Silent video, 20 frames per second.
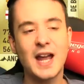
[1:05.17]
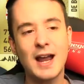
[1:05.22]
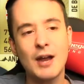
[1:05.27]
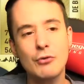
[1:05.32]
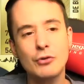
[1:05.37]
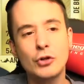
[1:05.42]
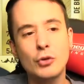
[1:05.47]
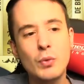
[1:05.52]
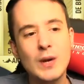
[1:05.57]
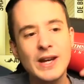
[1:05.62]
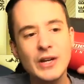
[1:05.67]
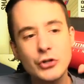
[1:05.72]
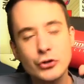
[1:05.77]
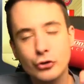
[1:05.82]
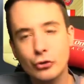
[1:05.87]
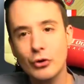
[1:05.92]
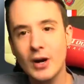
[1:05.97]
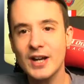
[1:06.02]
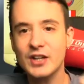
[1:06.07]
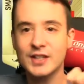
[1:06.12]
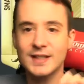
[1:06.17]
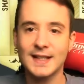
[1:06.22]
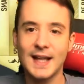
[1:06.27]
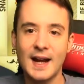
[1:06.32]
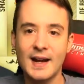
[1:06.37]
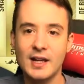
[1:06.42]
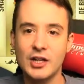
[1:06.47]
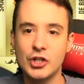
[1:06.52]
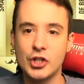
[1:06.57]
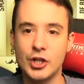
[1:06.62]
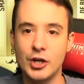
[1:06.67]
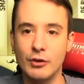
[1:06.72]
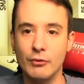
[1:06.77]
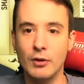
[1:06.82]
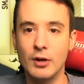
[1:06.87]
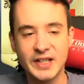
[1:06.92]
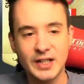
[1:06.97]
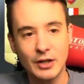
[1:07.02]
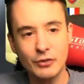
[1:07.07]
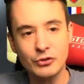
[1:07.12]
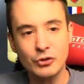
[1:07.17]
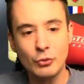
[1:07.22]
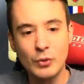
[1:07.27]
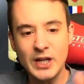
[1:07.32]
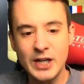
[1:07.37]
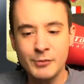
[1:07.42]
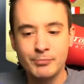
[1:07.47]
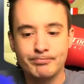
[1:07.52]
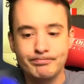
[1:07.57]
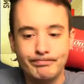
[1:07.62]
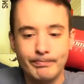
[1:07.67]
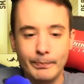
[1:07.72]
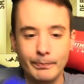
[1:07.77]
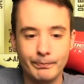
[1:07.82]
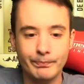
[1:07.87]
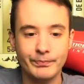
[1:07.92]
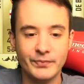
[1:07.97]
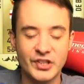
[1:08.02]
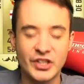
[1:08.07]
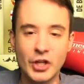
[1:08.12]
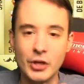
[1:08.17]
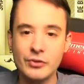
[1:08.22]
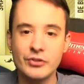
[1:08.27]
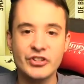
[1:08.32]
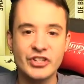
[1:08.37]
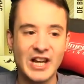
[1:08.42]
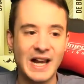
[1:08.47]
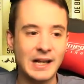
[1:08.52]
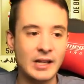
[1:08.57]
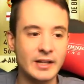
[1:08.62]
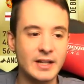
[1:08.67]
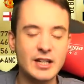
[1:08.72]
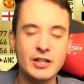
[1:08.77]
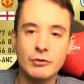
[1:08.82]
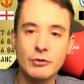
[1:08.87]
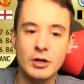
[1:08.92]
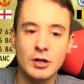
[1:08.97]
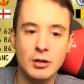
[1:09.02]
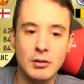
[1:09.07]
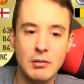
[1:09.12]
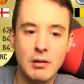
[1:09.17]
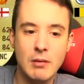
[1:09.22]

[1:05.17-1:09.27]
So how do we address that issue? How do we turn Salah into a